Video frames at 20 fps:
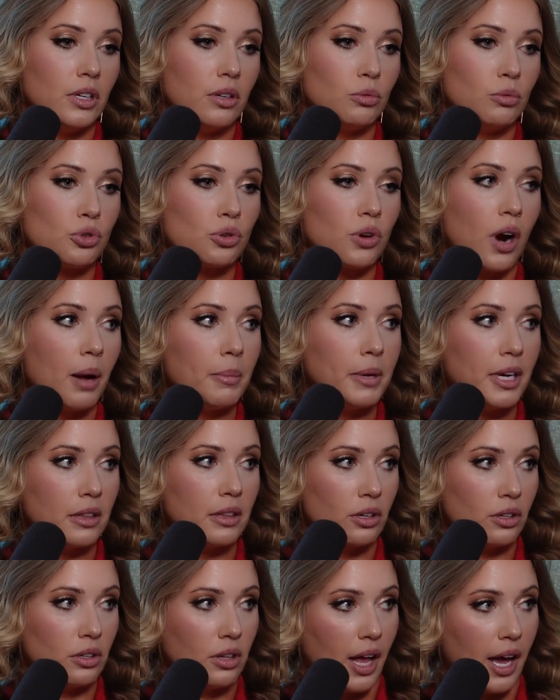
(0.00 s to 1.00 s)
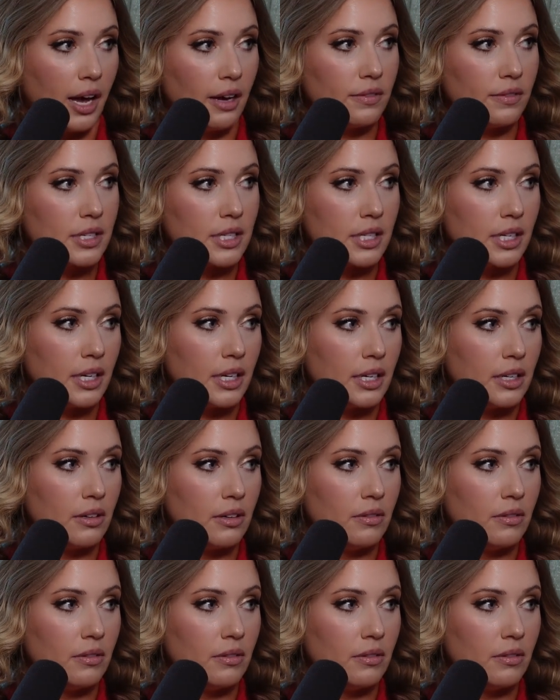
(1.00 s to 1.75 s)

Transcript: trauma in their lives that